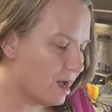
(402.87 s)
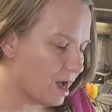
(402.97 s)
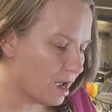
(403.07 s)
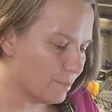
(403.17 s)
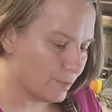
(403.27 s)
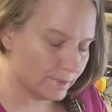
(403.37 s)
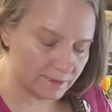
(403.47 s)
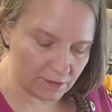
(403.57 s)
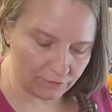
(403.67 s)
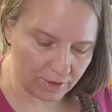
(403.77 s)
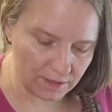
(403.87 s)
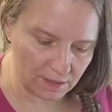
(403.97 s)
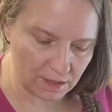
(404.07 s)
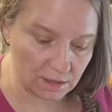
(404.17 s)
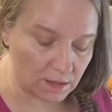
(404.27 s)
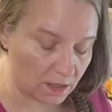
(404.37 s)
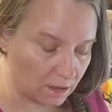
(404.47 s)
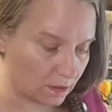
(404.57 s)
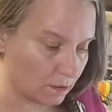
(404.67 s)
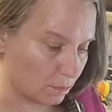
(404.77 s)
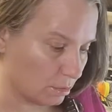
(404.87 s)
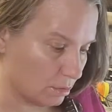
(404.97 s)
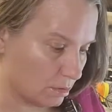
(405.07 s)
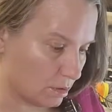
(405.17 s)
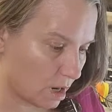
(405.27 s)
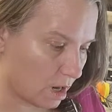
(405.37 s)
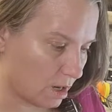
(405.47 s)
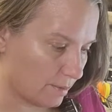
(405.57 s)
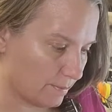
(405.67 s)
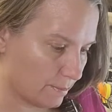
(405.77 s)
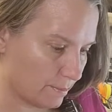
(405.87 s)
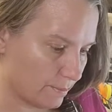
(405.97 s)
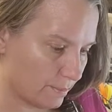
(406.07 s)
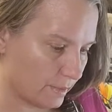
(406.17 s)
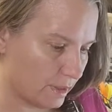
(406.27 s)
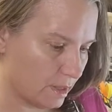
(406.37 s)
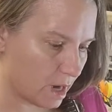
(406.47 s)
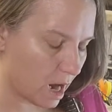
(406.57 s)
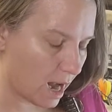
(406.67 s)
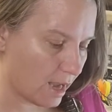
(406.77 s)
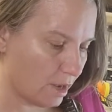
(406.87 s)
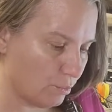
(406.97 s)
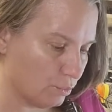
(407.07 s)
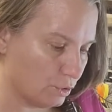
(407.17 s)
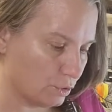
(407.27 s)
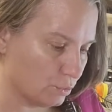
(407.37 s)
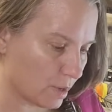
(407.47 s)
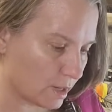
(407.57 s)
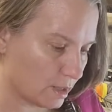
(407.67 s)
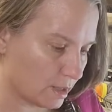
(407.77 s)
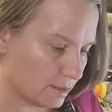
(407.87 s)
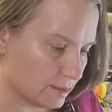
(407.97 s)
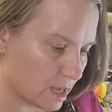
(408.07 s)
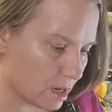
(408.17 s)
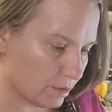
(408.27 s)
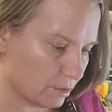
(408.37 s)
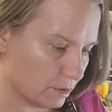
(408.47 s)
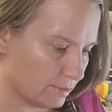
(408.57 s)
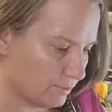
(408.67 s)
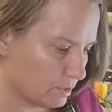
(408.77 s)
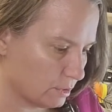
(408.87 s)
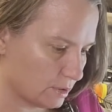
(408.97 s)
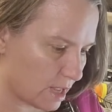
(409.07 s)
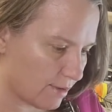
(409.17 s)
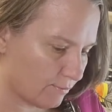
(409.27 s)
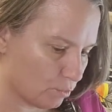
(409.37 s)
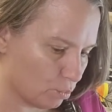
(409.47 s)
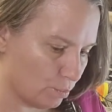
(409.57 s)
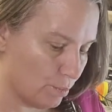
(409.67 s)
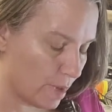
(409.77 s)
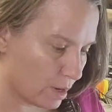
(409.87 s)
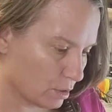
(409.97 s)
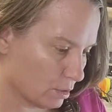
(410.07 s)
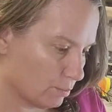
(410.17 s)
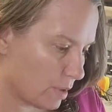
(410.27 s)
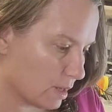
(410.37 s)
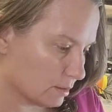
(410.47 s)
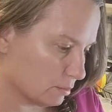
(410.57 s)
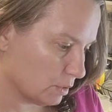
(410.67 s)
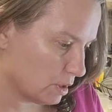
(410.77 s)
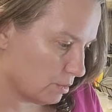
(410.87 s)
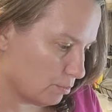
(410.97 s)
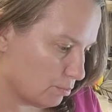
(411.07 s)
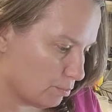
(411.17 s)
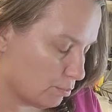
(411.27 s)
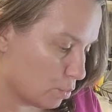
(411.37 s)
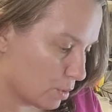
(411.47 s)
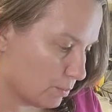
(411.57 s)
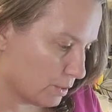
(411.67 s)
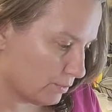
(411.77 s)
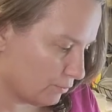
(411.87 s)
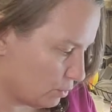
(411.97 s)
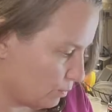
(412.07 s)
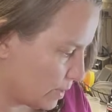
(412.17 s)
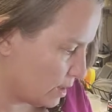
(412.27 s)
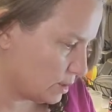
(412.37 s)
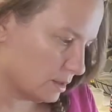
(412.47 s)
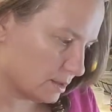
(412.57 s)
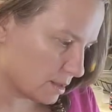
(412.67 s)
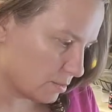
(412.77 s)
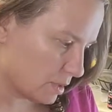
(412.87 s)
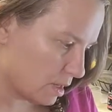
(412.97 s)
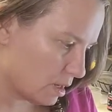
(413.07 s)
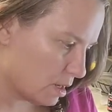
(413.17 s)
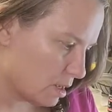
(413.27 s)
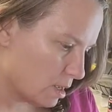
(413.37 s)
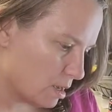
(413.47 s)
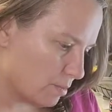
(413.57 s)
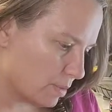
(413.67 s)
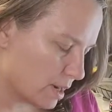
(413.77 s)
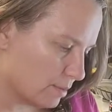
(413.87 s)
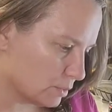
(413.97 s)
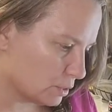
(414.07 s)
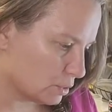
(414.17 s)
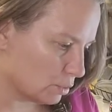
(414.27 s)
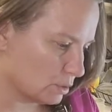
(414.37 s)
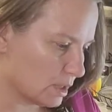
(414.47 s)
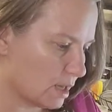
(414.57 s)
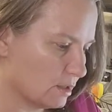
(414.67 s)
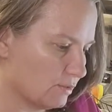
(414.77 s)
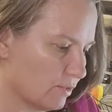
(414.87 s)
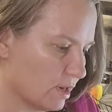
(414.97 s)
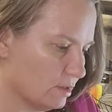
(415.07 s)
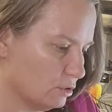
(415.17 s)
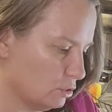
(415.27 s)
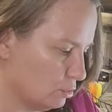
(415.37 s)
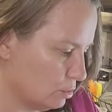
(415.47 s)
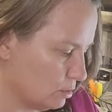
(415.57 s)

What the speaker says: I'm almost afraid to continue. I do recognize that other individuals, they have better, possibly more beautiful paintings than me, but I am so satisfied to...